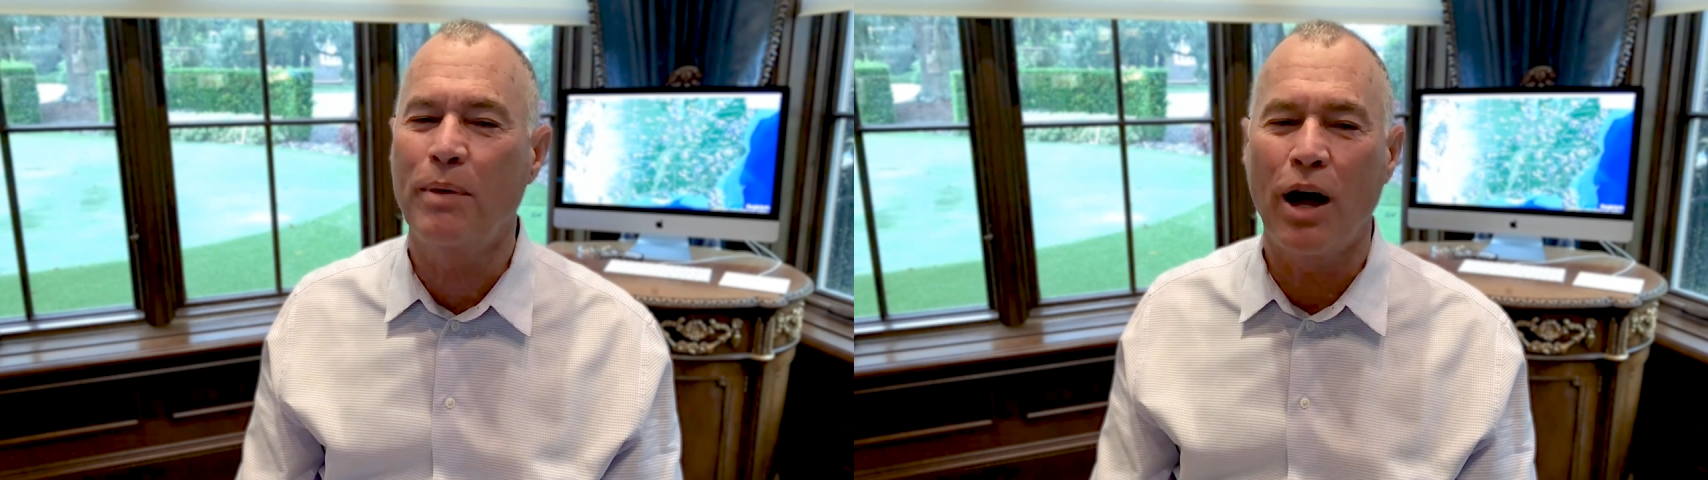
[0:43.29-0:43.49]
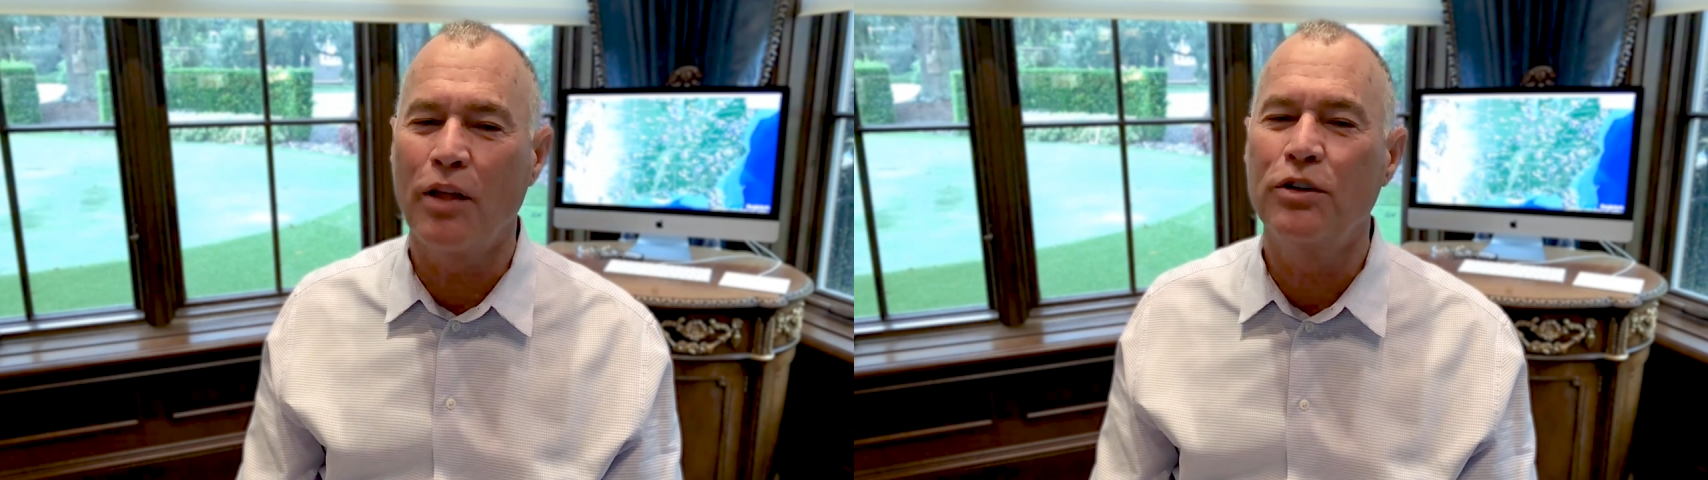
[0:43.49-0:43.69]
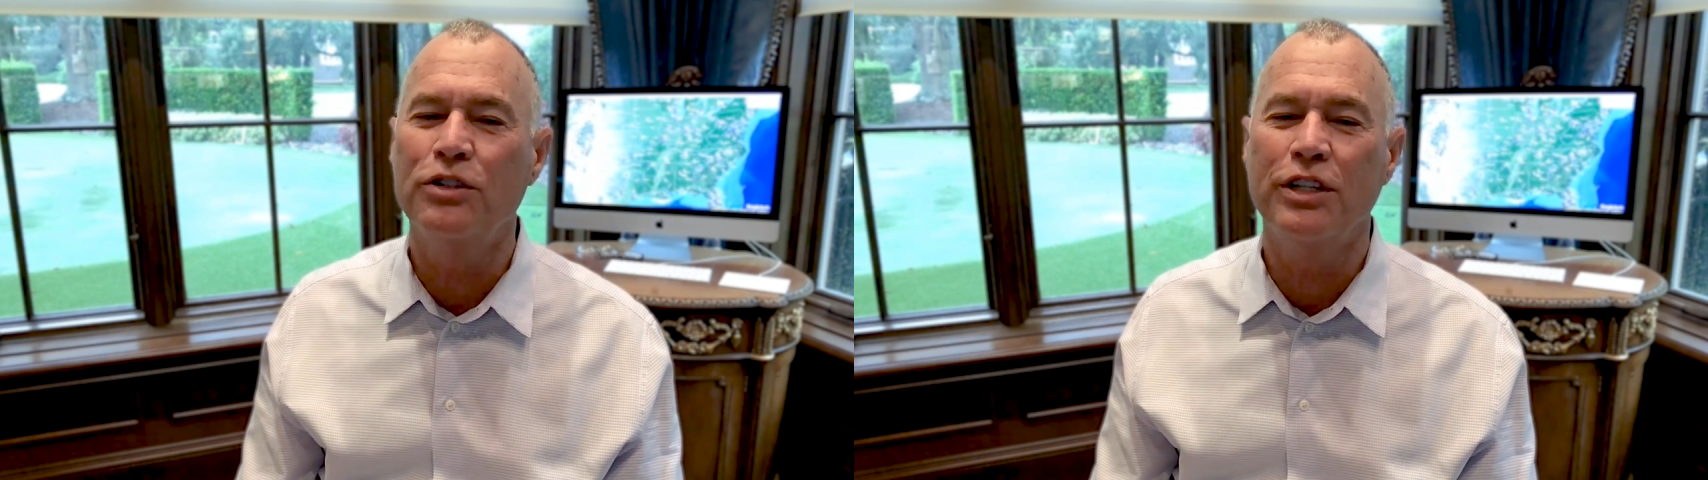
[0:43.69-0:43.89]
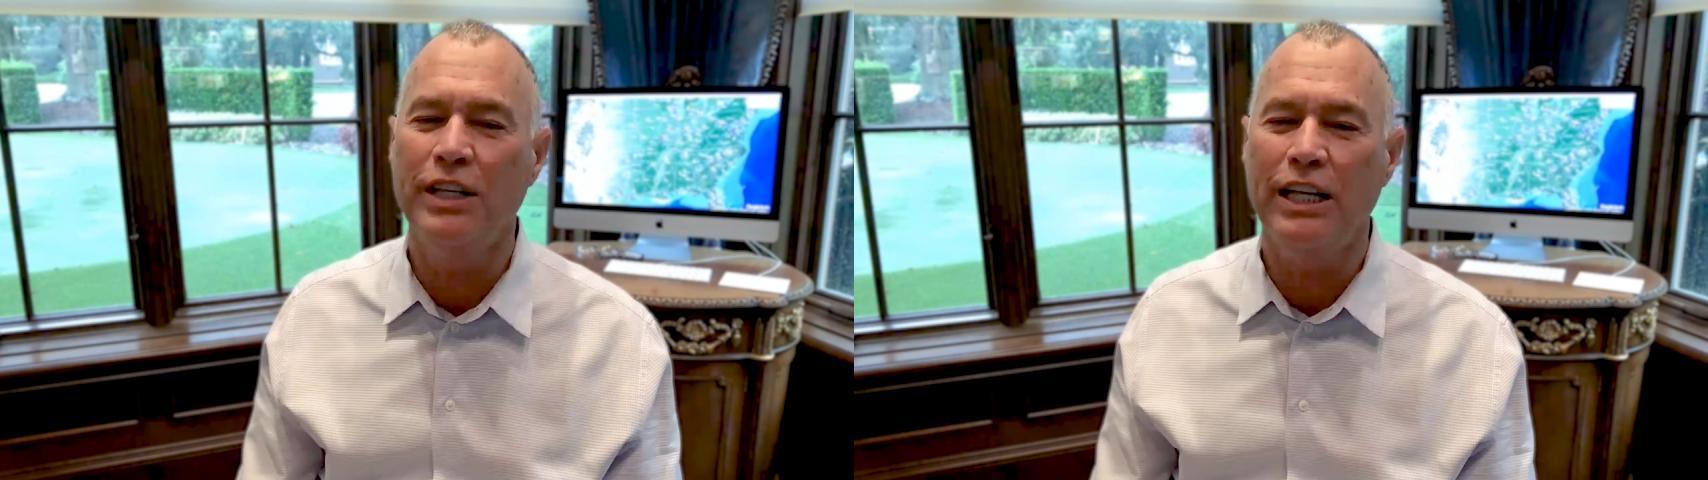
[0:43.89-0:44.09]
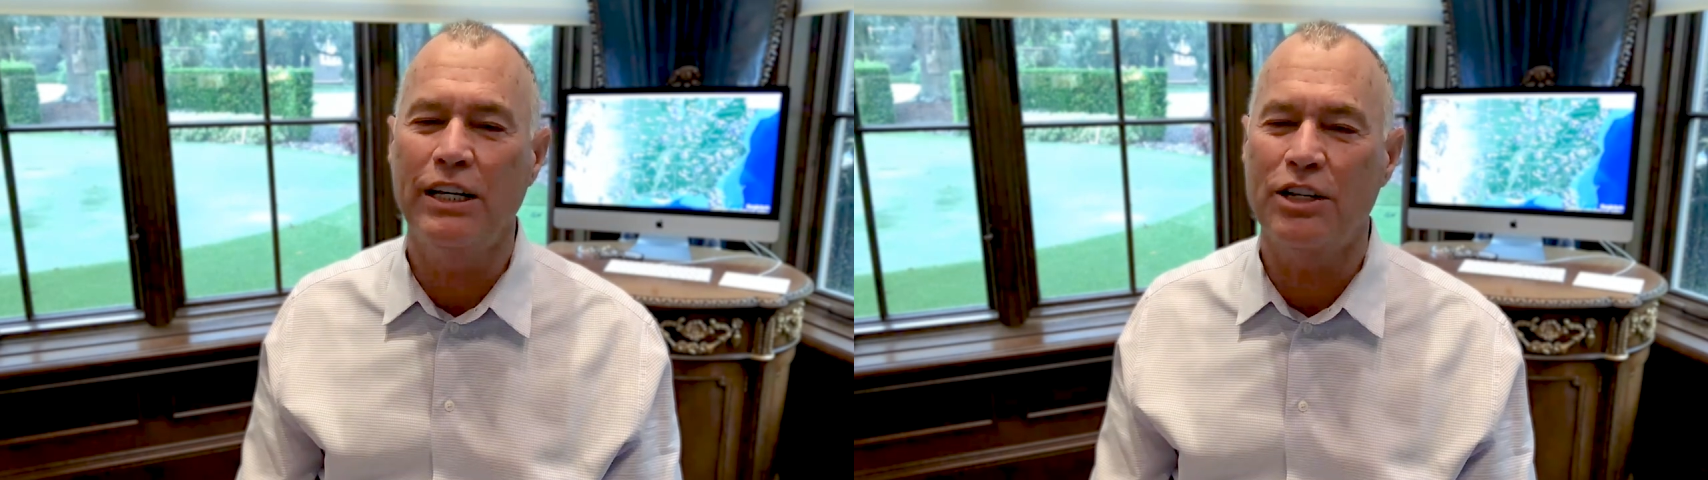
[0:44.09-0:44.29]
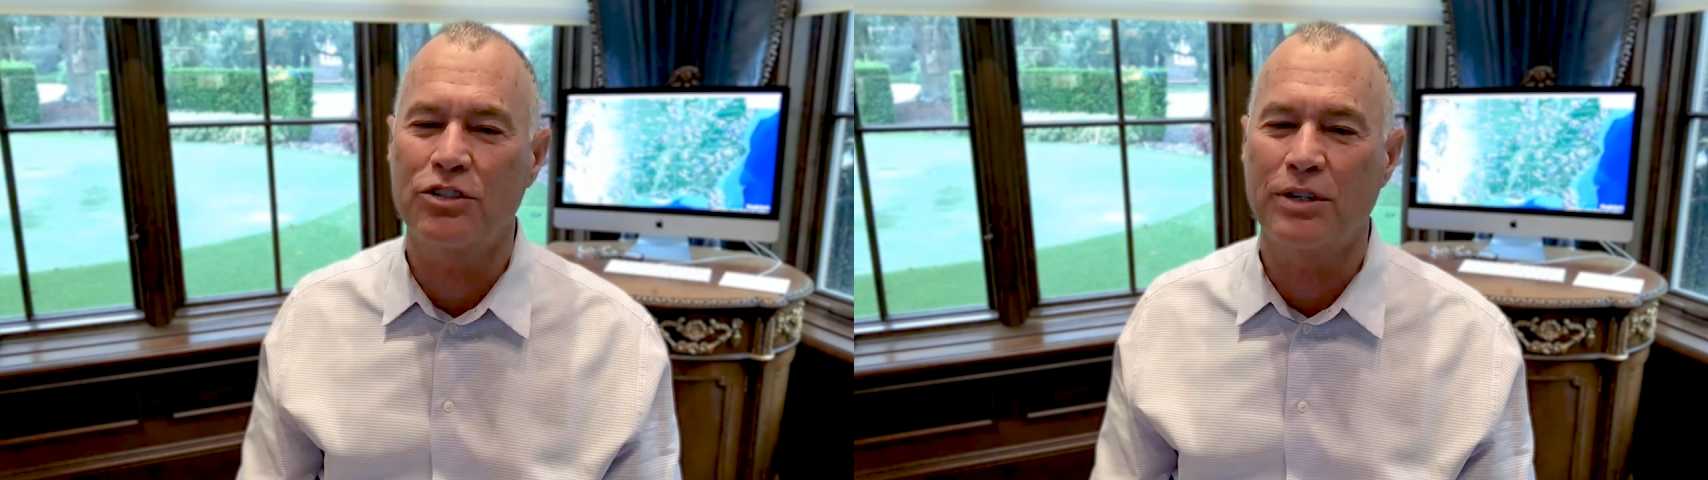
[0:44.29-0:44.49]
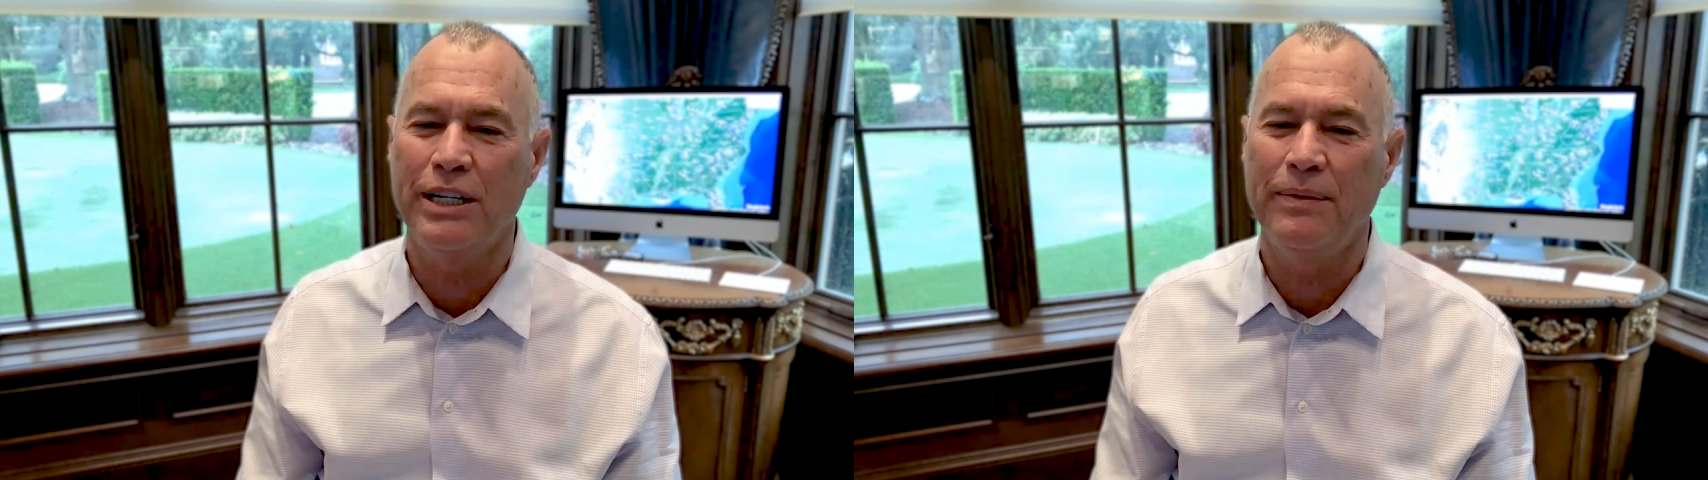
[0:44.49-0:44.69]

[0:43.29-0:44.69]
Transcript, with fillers: others in the industry,